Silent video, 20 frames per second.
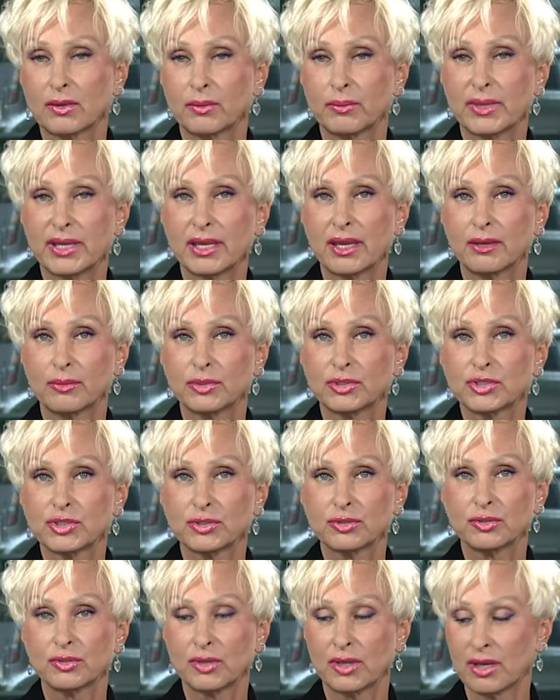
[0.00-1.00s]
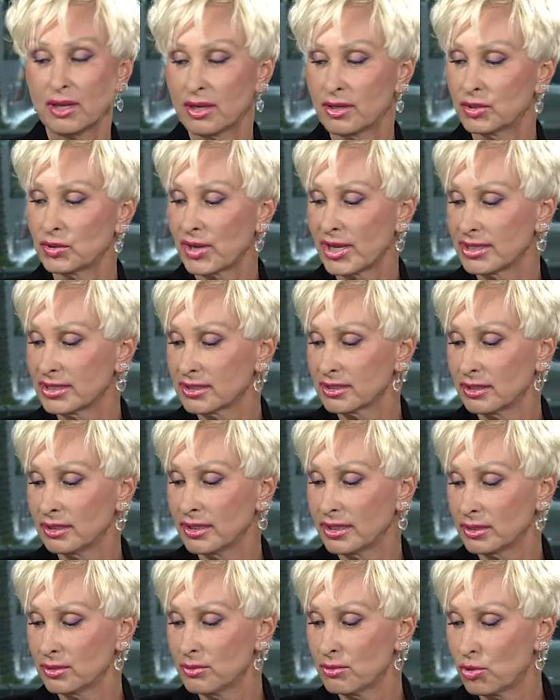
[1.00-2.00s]
be able to uh, read a
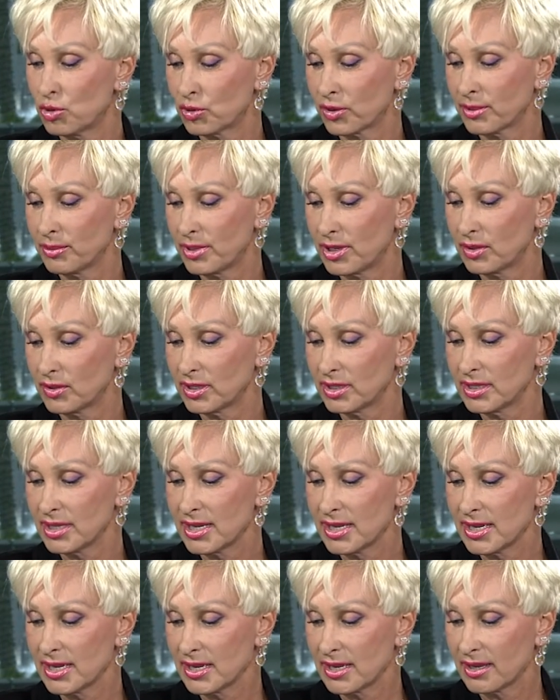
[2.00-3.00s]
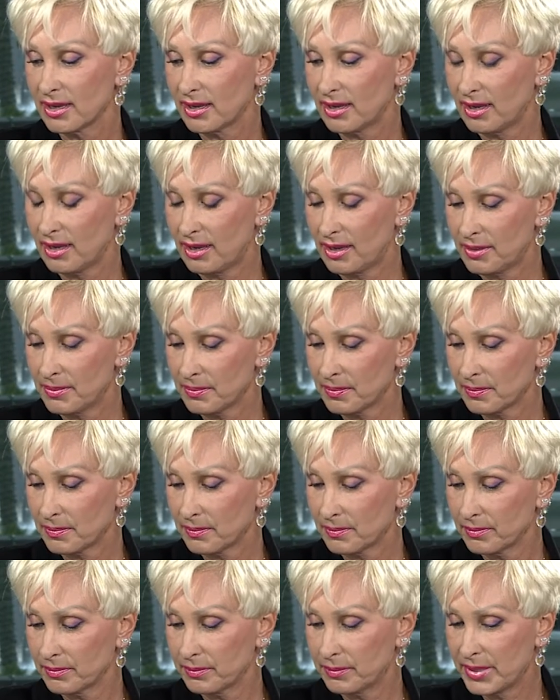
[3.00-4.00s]
little more about it. Um,
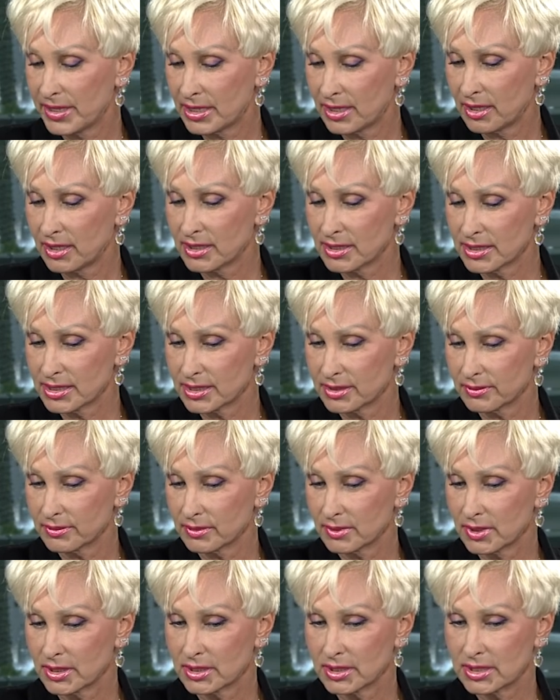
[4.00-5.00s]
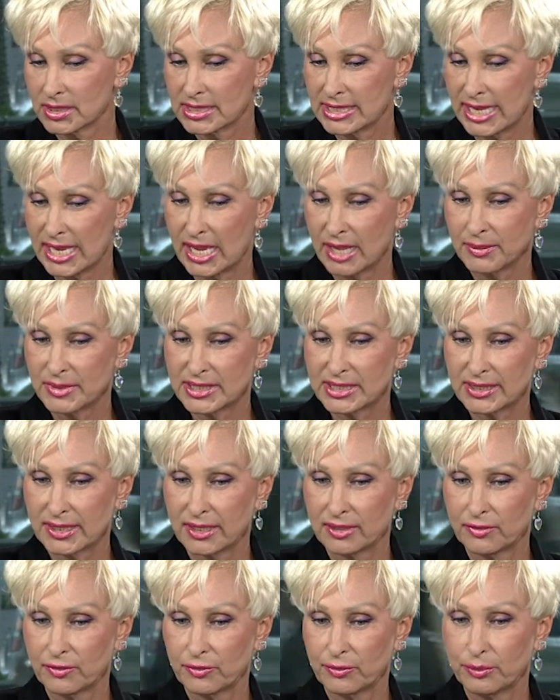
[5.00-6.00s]
because the time is
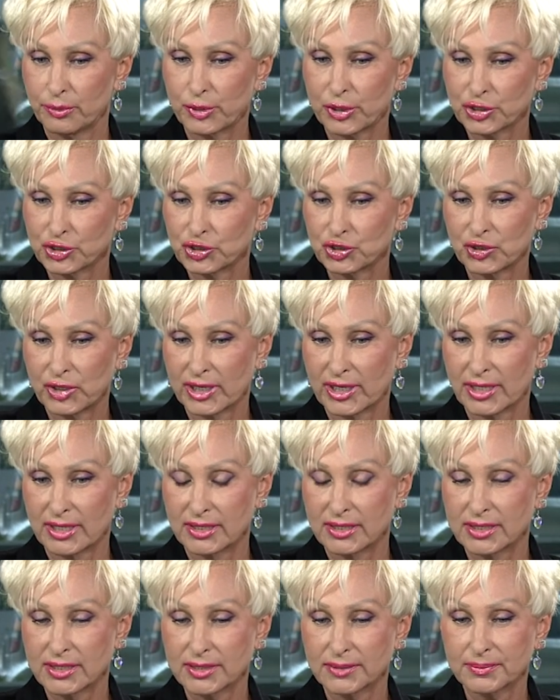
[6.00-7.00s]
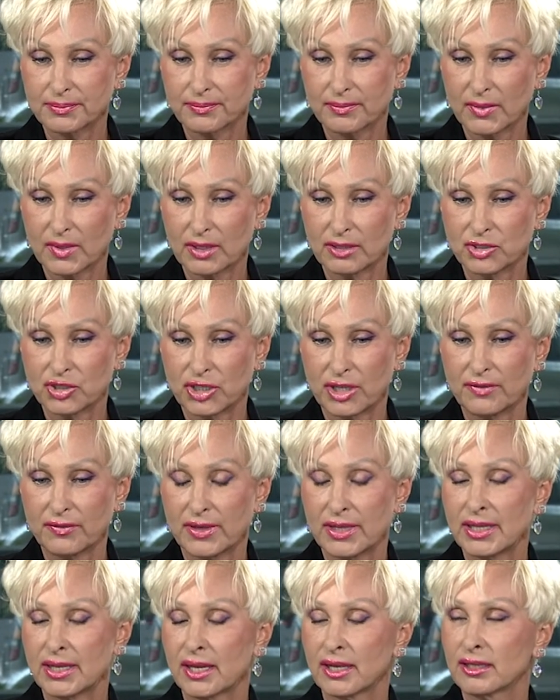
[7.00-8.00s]
kind of pressuring us, Geoff,
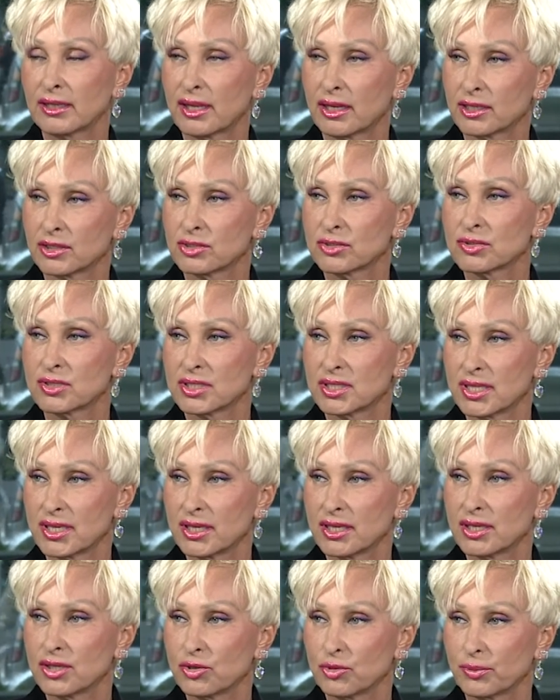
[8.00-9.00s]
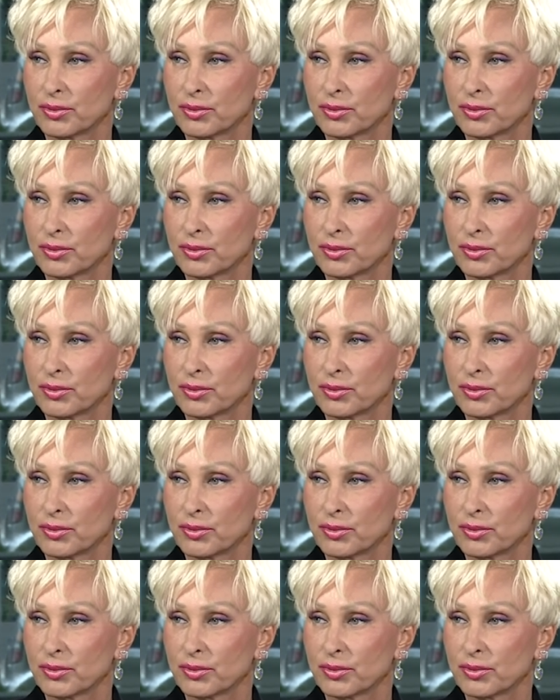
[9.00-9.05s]
and I'd like to see you